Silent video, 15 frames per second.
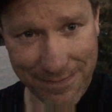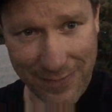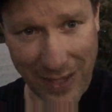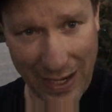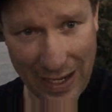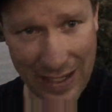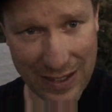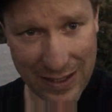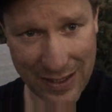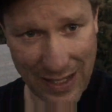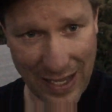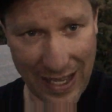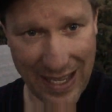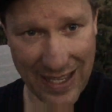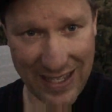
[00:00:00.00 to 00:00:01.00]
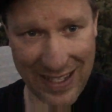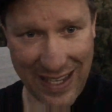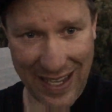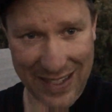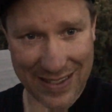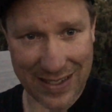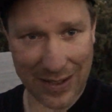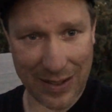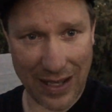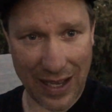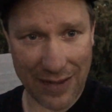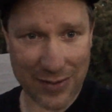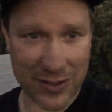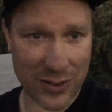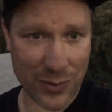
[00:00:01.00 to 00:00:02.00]
I
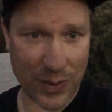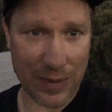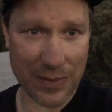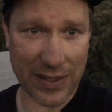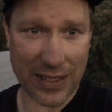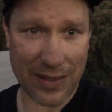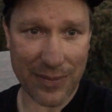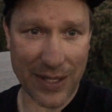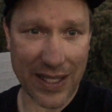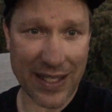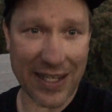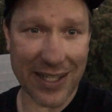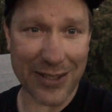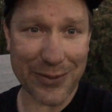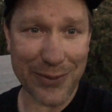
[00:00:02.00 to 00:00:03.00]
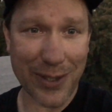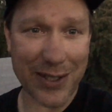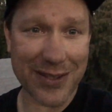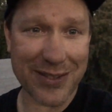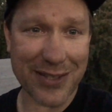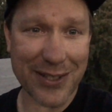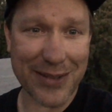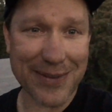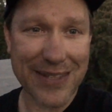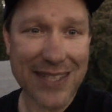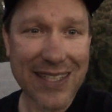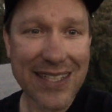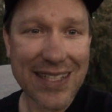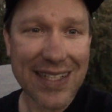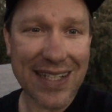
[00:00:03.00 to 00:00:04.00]
have to swim to keep my head out of the water. So
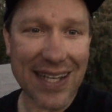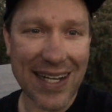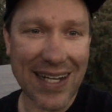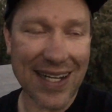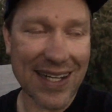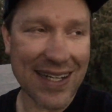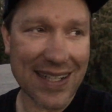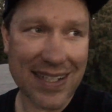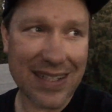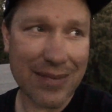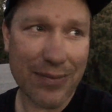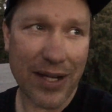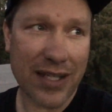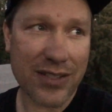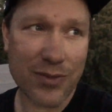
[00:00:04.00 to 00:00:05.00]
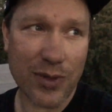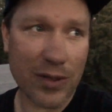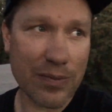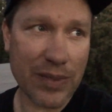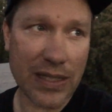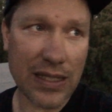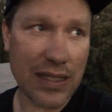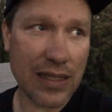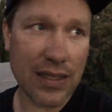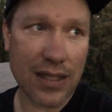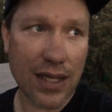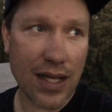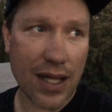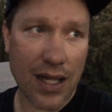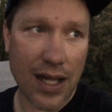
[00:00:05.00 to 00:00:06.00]
it might as well be
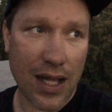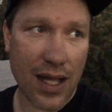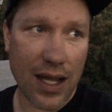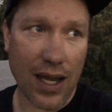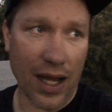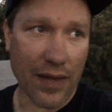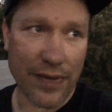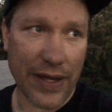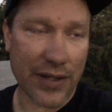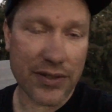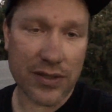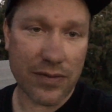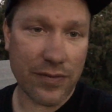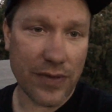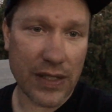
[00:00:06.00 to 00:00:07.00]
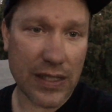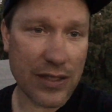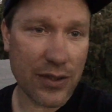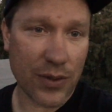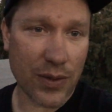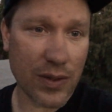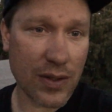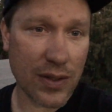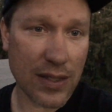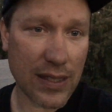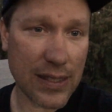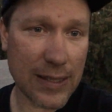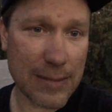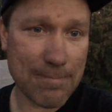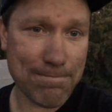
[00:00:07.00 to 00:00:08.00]
1,000 feet
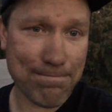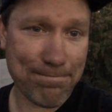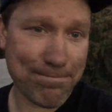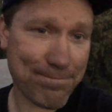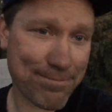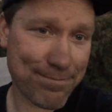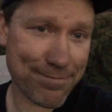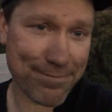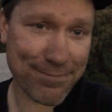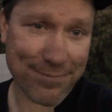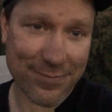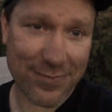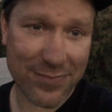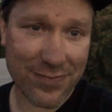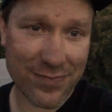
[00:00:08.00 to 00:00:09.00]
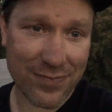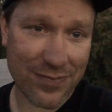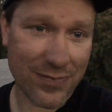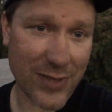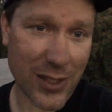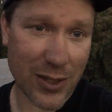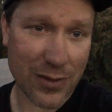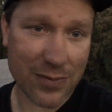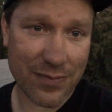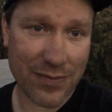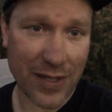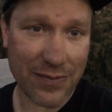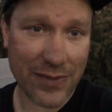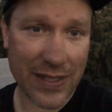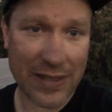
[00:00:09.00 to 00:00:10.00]
or you know,
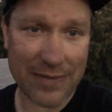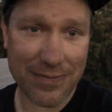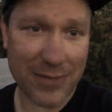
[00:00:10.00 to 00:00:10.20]
5 feet.